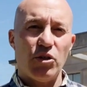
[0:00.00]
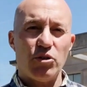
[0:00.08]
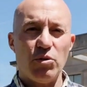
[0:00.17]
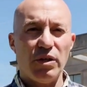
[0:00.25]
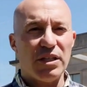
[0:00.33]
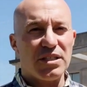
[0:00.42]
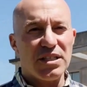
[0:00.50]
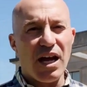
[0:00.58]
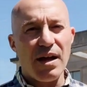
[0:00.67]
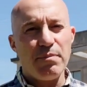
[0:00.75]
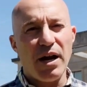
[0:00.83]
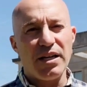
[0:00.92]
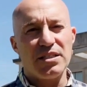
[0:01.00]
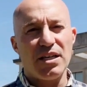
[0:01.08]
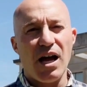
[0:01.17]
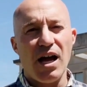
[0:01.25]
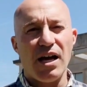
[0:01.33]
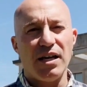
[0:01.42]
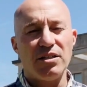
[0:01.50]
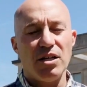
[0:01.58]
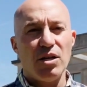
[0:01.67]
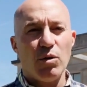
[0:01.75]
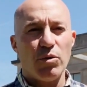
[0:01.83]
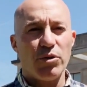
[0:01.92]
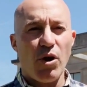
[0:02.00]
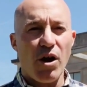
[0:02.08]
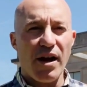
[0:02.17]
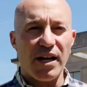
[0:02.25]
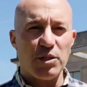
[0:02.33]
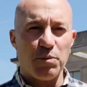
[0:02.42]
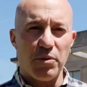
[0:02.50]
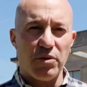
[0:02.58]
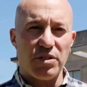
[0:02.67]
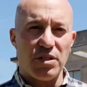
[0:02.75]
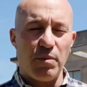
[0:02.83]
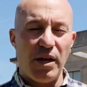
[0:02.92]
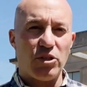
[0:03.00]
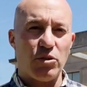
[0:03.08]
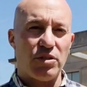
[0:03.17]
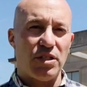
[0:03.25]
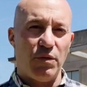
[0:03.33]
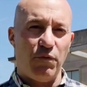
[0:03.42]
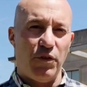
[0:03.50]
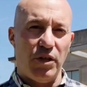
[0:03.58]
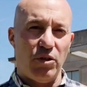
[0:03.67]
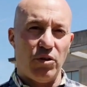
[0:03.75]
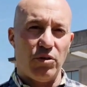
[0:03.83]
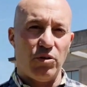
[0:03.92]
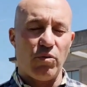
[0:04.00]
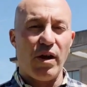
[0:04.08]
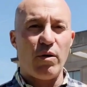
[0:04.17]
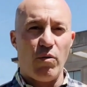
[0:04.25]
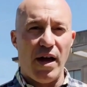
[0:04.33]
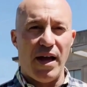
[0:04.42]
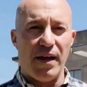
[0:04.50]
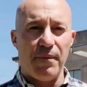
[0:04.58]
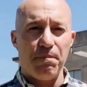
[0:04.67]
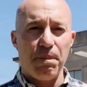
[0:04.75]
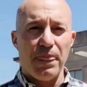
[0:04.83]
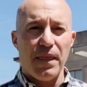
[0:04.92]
You're doing it side by side with our experts to make sure it's configured the right way.